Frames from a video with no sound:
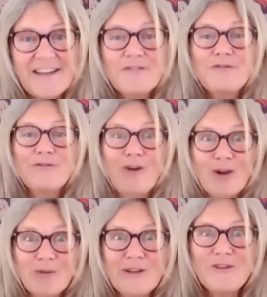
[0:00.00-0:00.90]
And
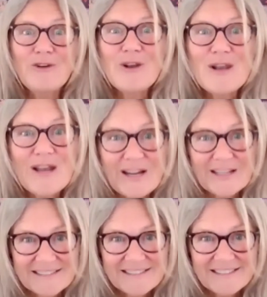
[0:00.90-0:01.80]
following your
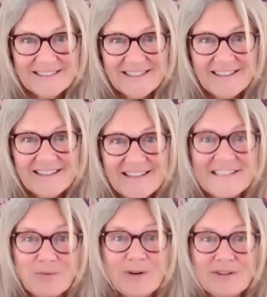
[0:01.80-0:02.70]
light
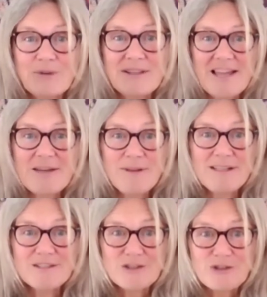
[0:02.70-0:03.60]
is what we came
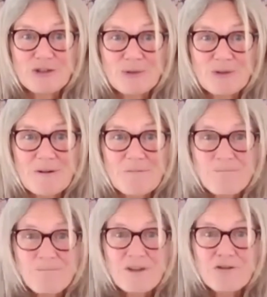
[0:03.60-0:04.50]
here to do.
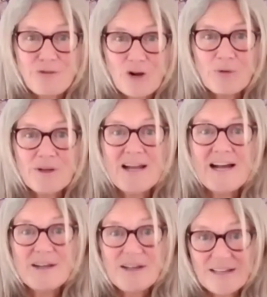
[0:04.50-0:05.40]
Following
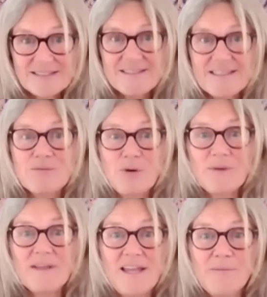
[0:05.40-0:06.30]
our light is what
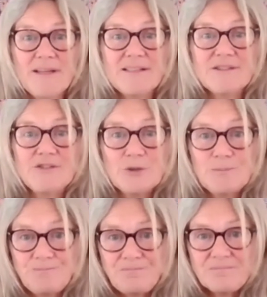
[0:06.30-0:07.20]
we came here to do.
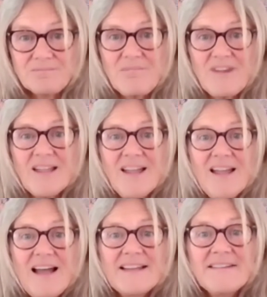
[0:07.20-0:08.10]

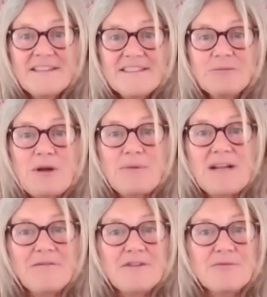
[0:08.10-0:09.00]
And this is where we
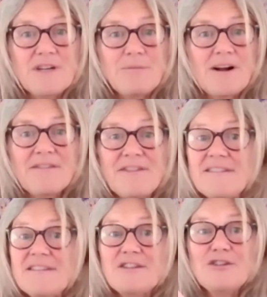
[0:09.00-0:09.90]
have this rebirth.
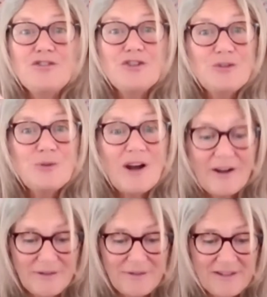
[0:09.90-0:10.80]
This is the new
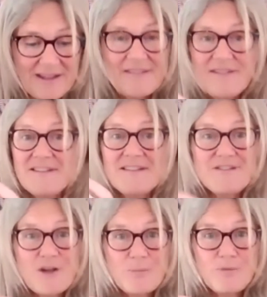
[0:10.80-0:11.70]
earth. This is
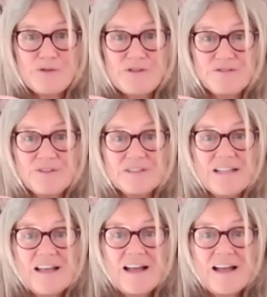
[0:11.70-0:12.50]
so beautiful.